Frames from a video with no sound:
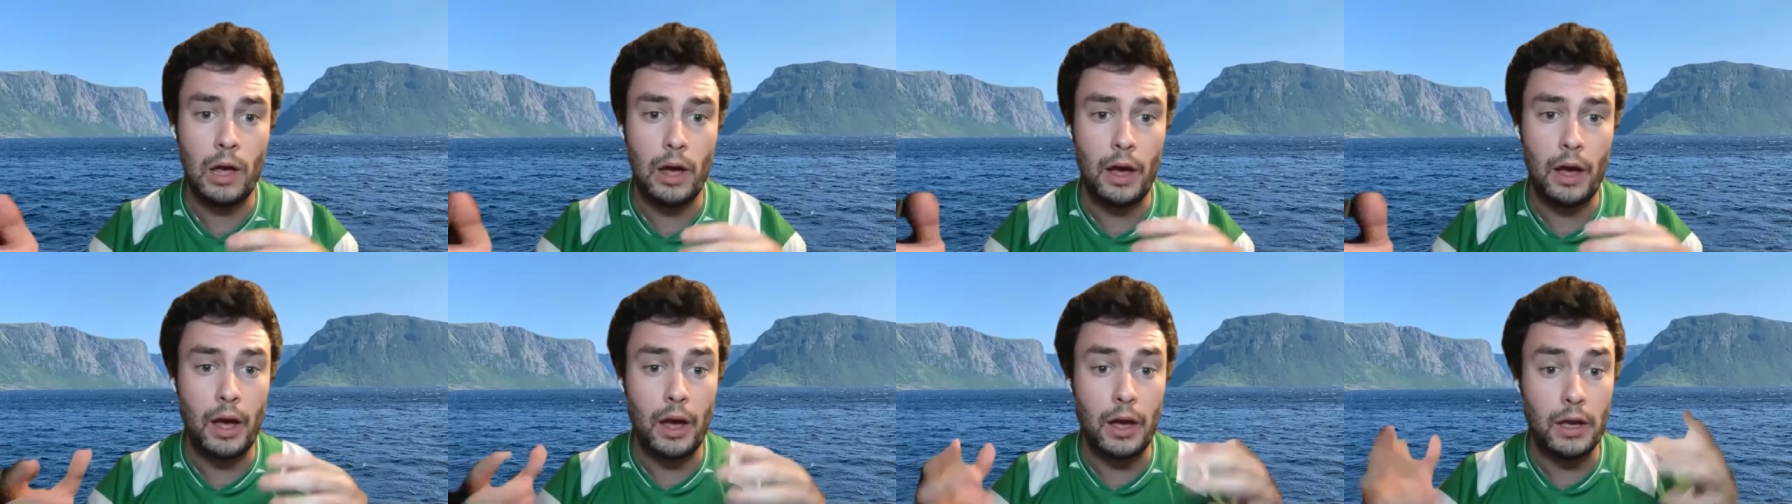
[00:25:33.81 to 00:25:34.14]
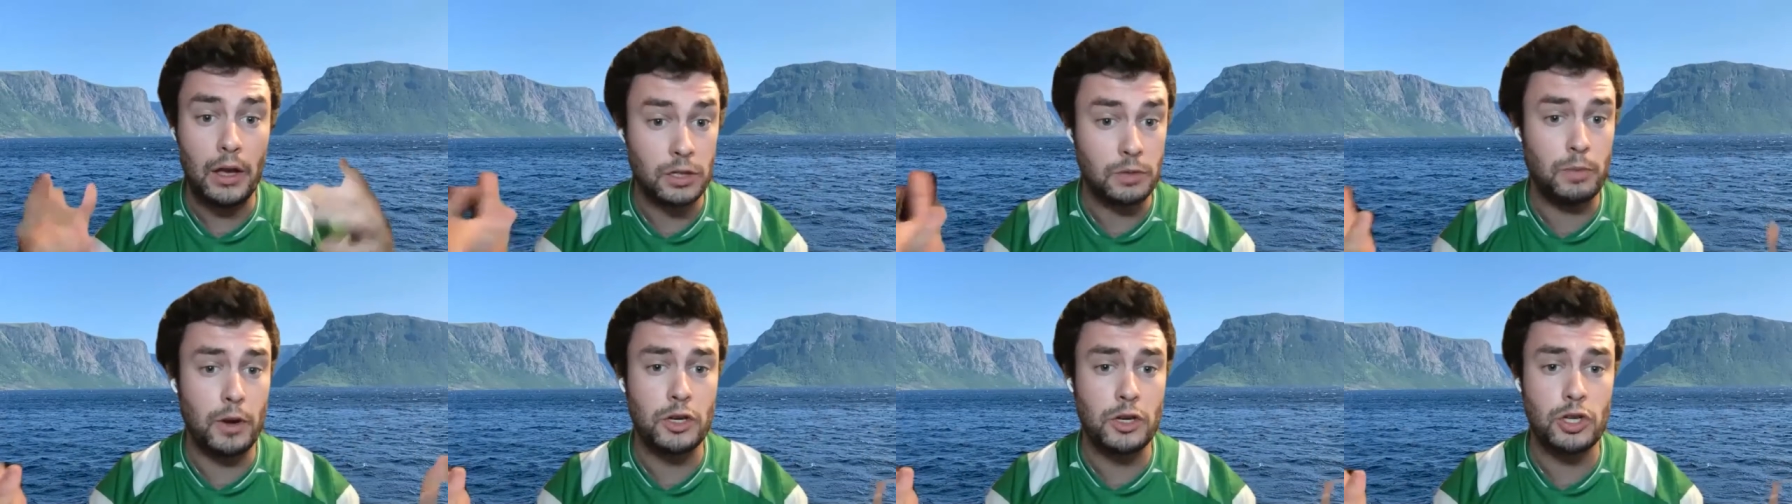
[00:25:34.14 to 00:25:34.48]

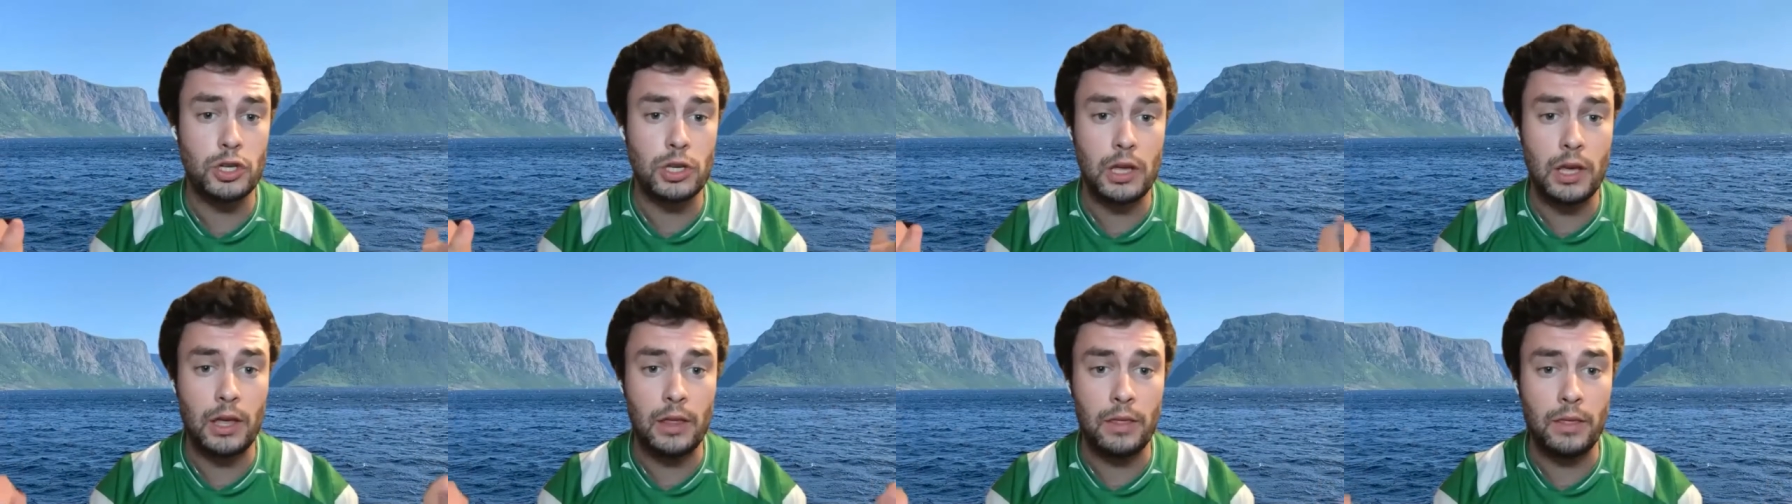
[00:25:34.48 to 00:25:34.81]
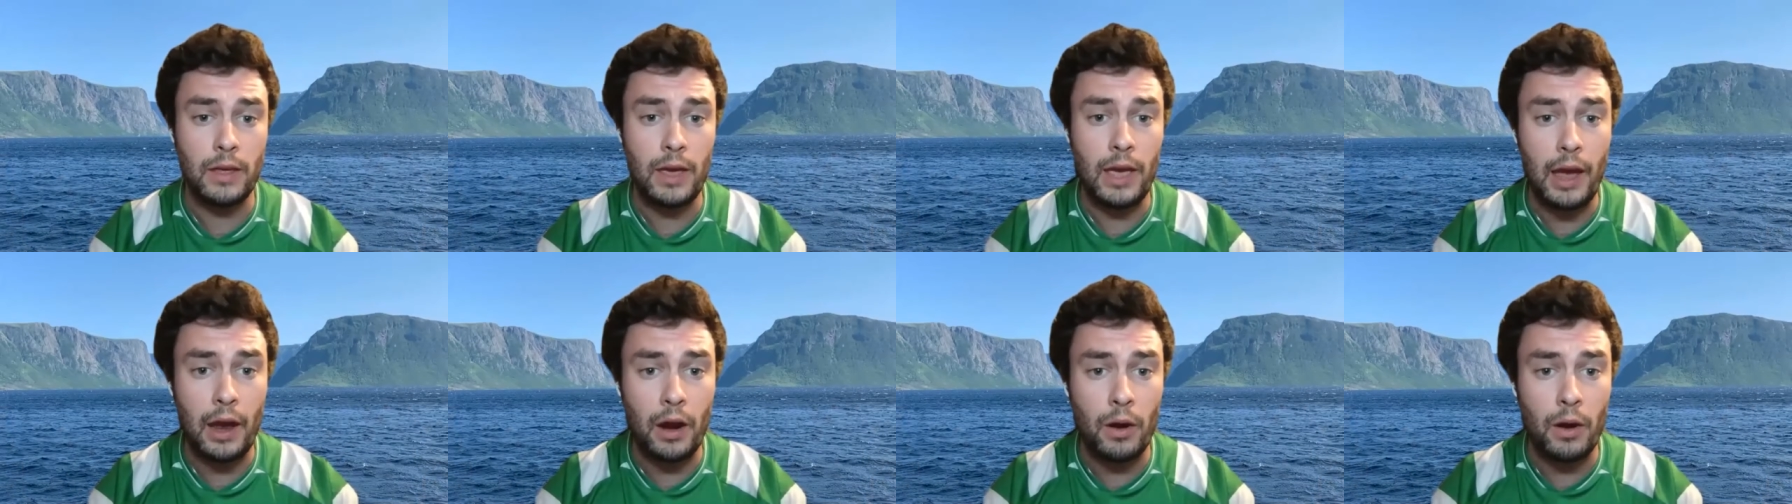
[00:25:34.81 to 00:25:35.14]
especially in
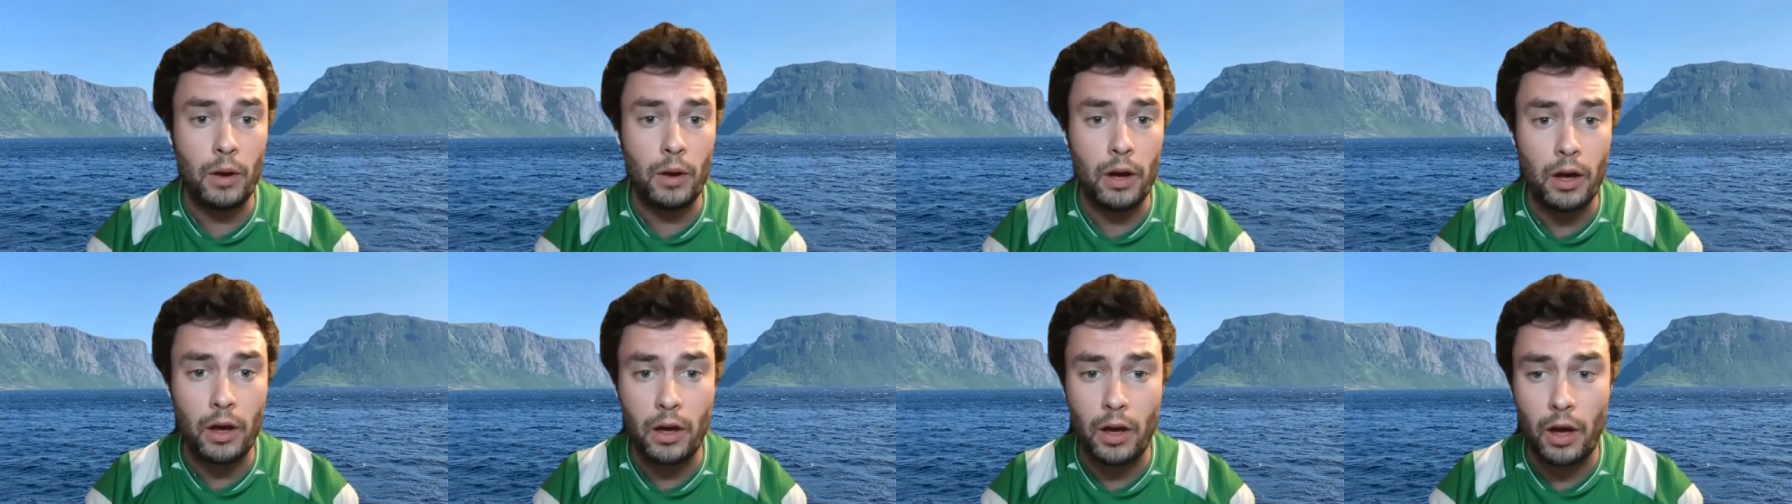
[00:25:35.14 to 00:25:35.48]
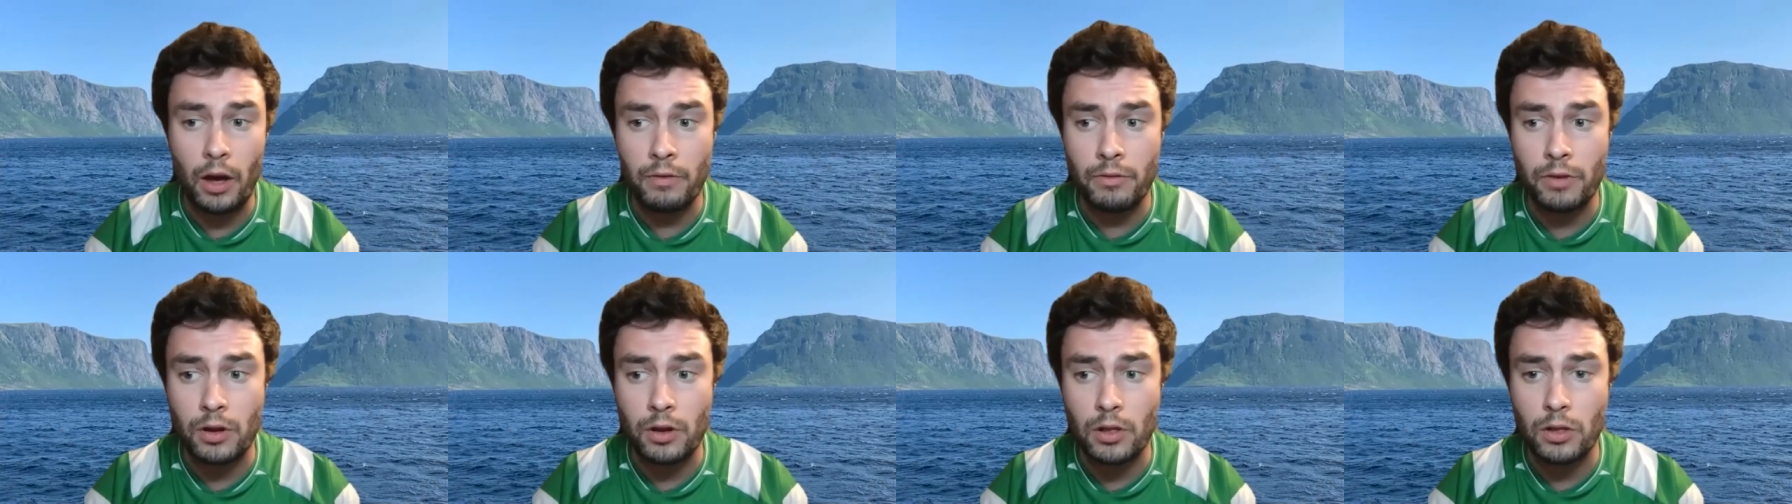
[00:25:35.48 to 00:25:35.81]
the era
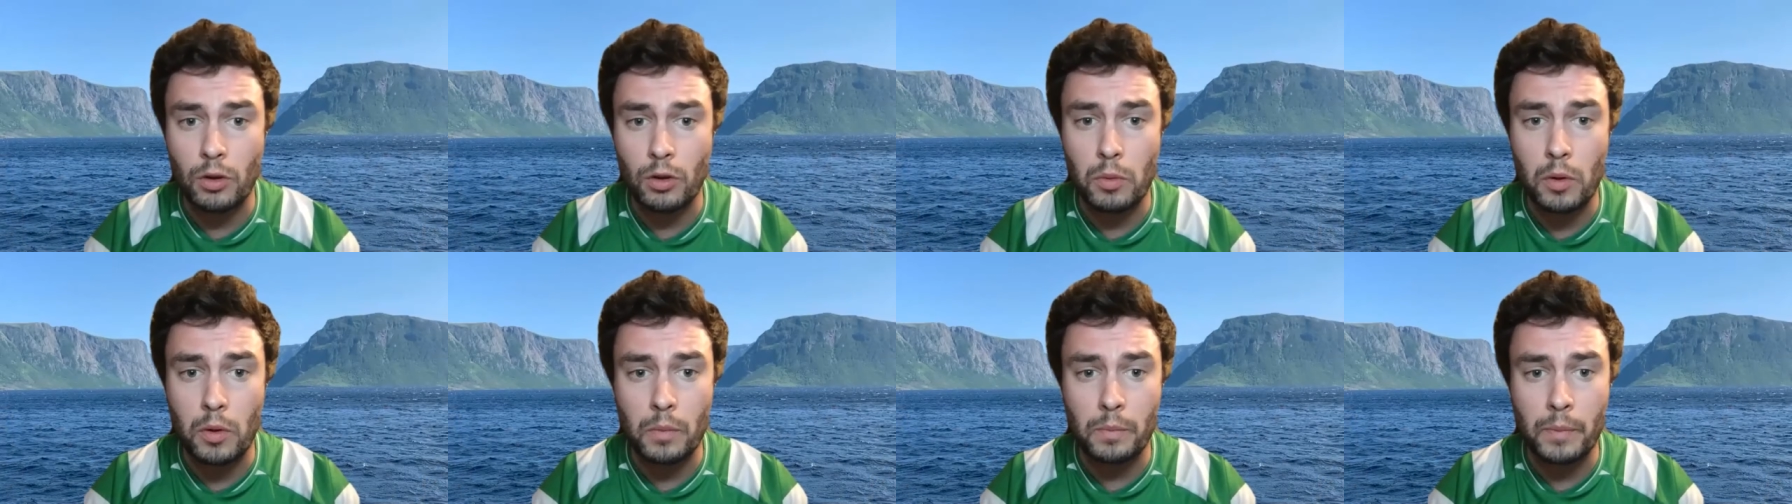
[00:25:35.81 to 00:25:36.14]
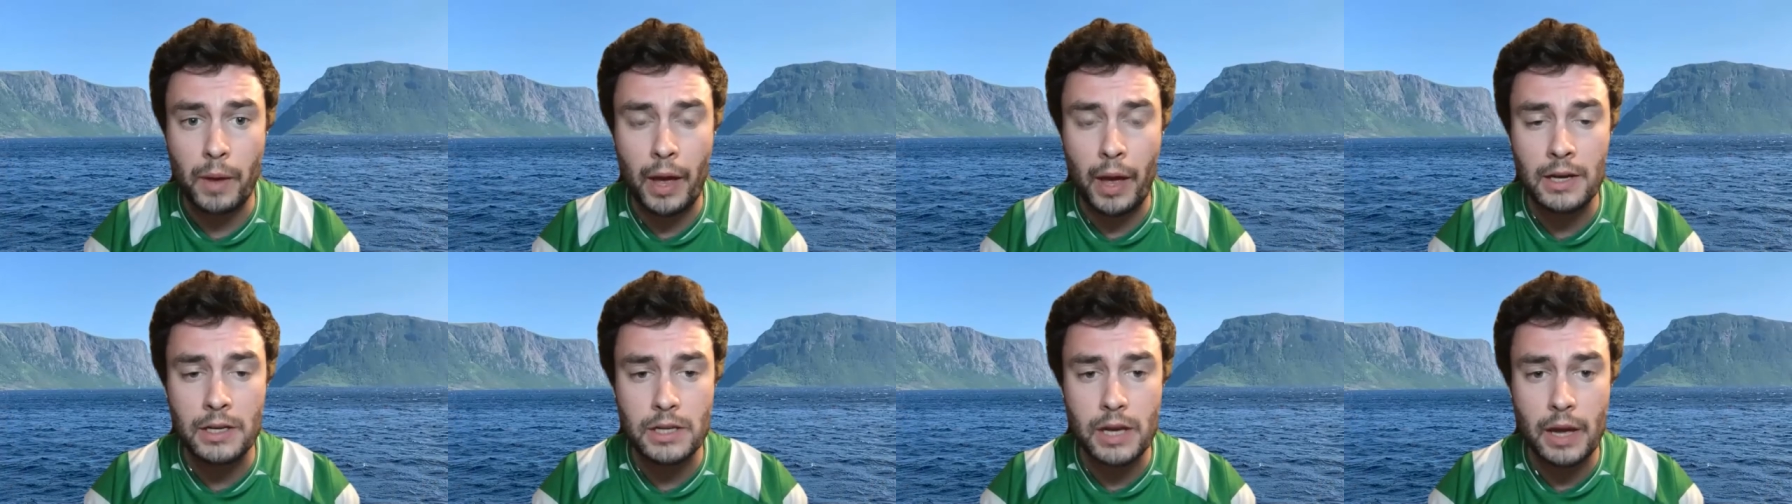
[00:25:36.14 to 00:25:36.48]
of a global
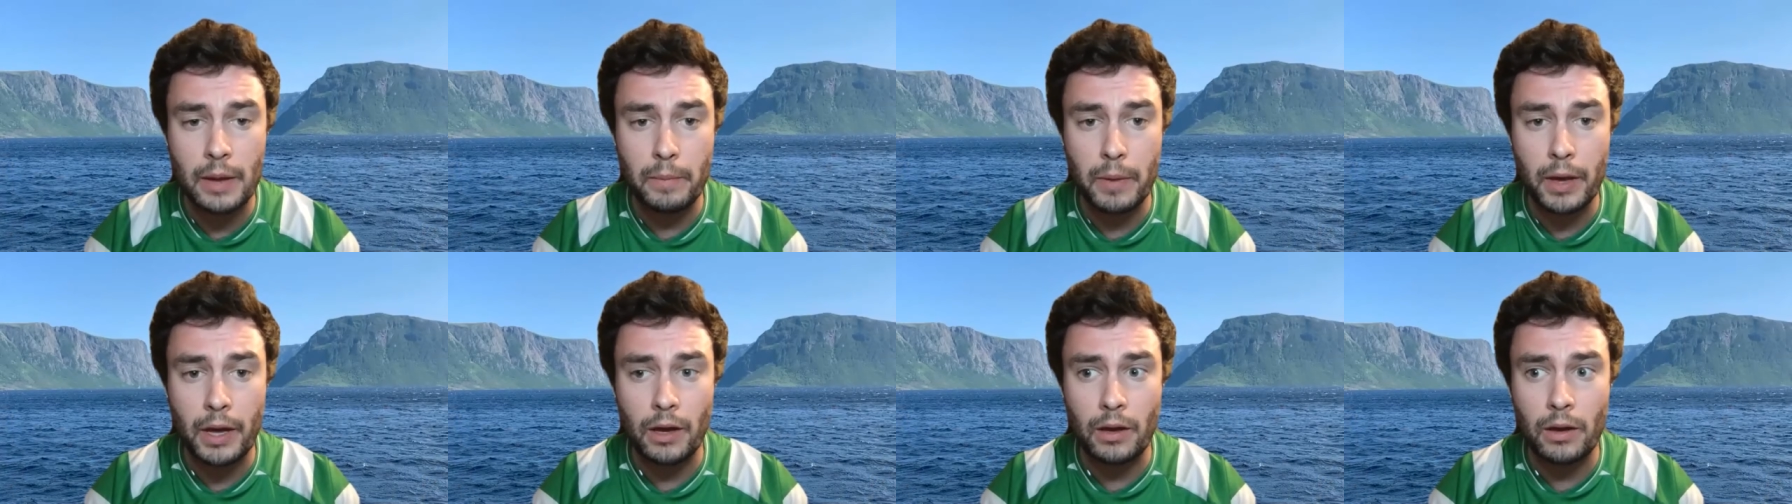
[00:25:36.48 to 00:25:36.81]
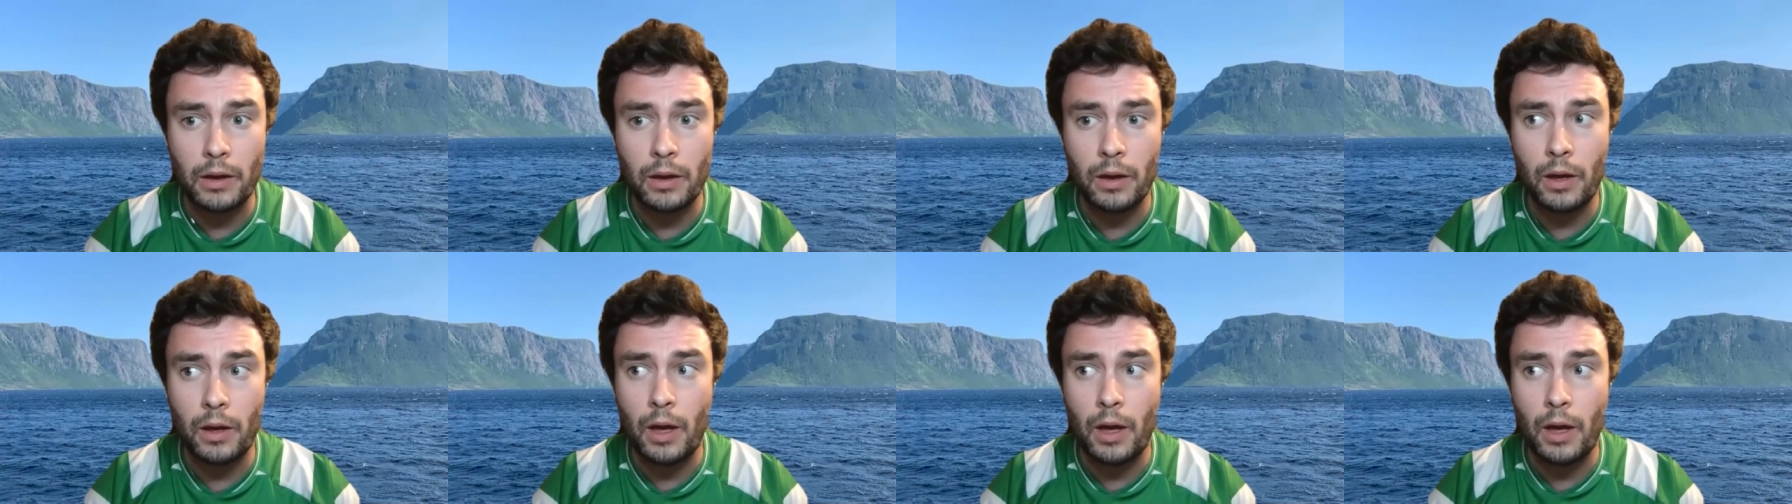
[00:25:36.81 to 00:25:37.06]
pandemic.